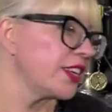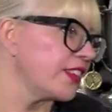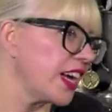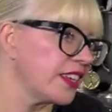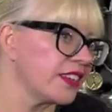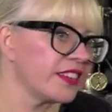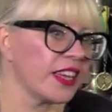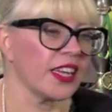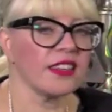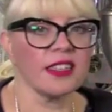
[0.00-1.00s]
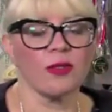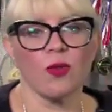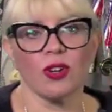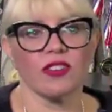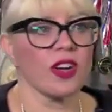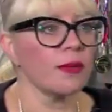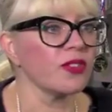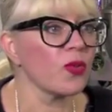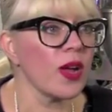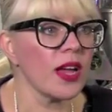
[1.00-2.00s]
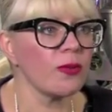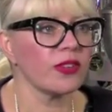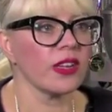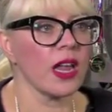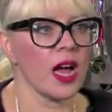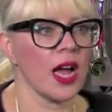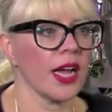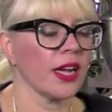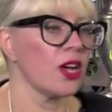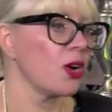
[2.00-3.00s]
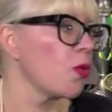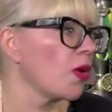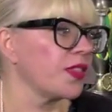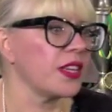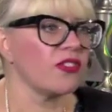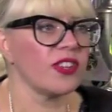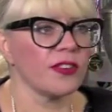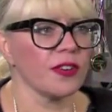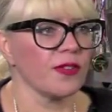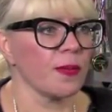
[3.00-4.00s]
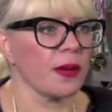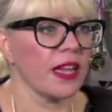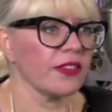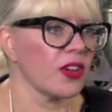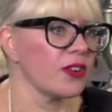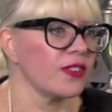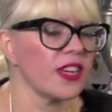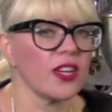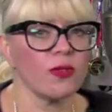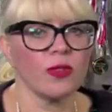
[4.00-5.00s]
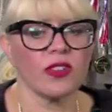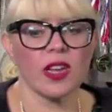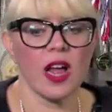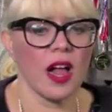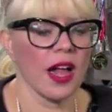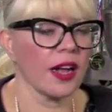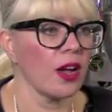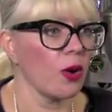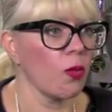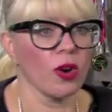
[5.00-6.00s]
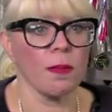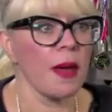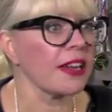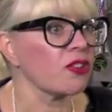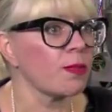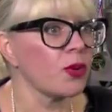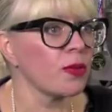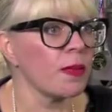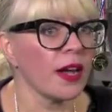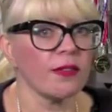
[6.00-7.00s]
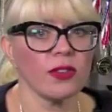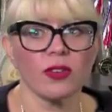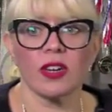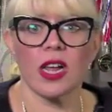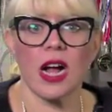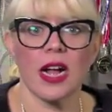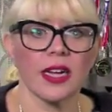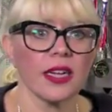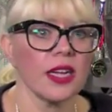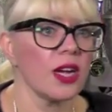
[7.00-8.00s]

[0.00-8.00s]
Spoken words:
to understanding what Times Square was like, what the interior of the Plaza Hotel was like, what a matchbook might have looked like,